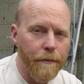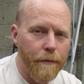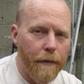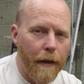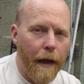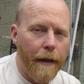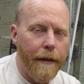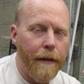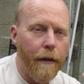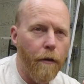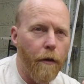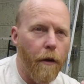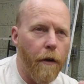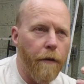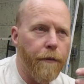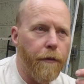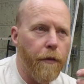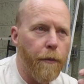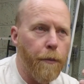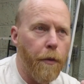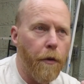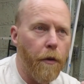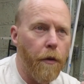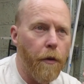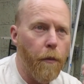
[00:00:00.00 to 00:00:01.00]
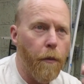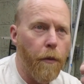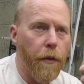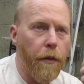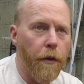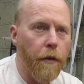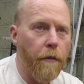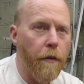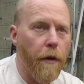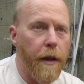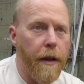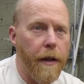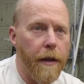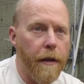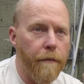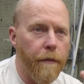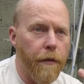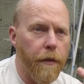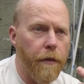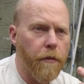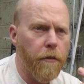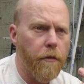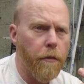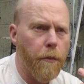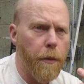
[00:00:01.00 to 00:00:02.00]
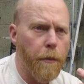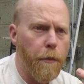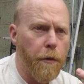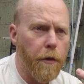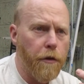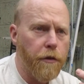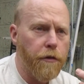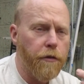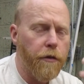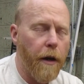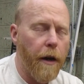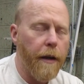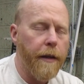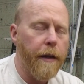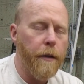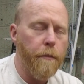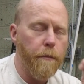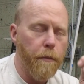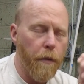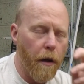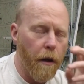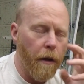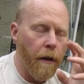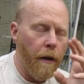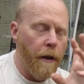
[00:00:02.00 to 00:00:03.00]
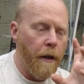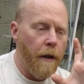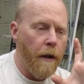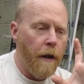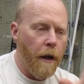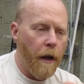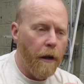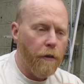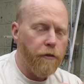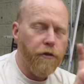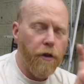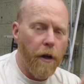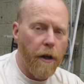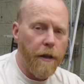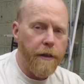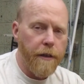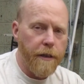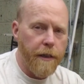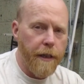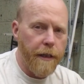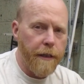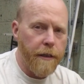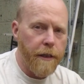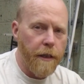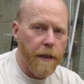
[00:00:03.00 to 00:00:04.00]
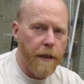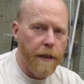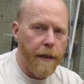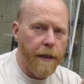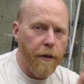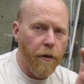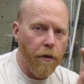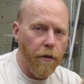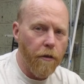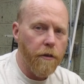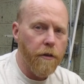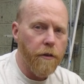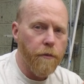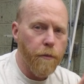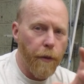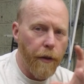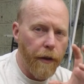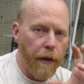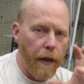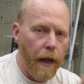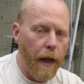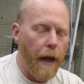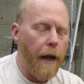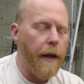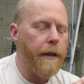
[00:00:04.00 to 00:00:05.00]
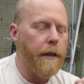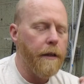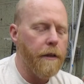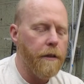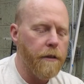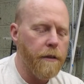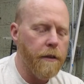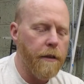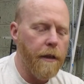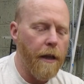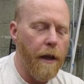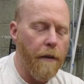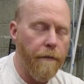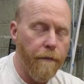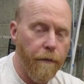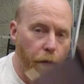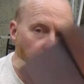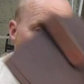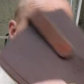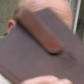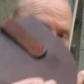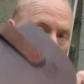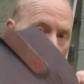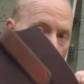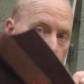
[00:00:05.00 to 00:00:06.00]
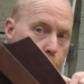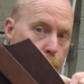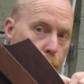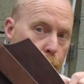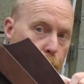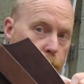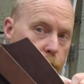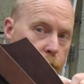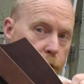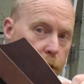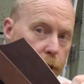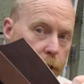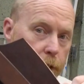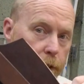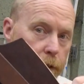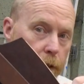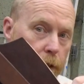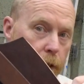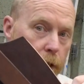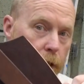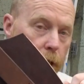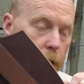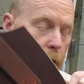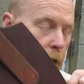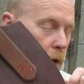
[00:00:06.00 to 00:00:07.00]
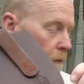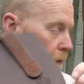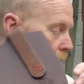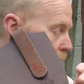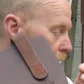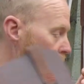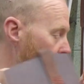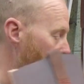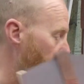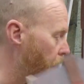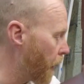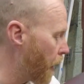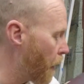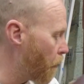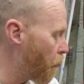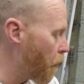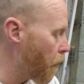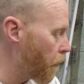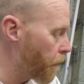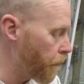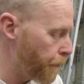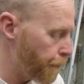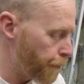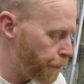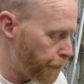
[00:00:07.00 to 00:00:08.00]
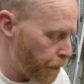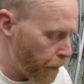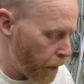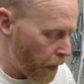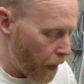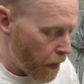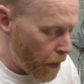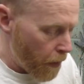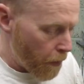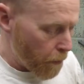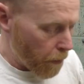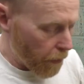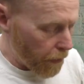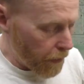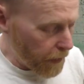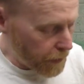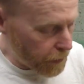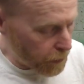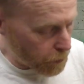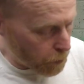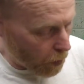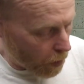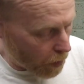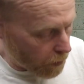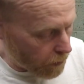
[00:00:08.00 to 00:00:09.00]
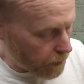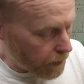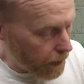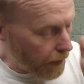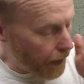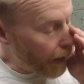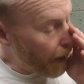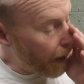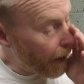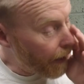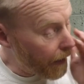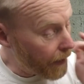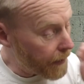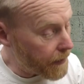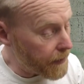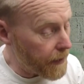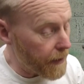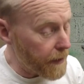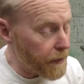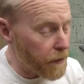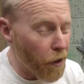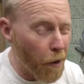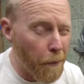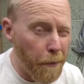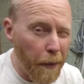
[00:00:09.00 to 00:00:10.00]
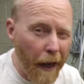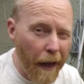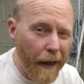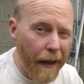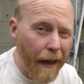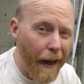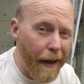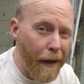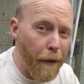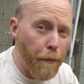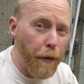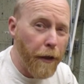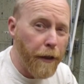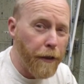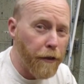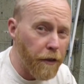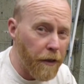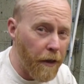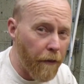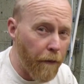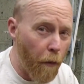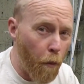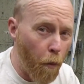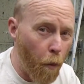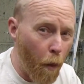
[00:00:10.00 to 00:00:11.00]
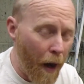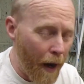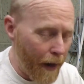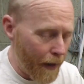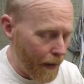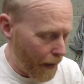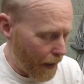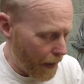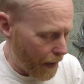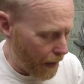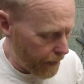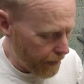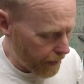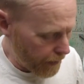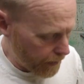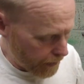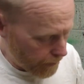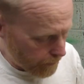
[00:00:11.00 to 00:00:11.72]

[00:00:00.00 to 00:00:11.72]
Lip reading: I don't know if to put it with the green if there's going to be more striking, but I'll try and stick to the colours with the liners, so therefore I'm putting a red on that one. But this one, like I say, it's got a black liner, but it does have a white liner.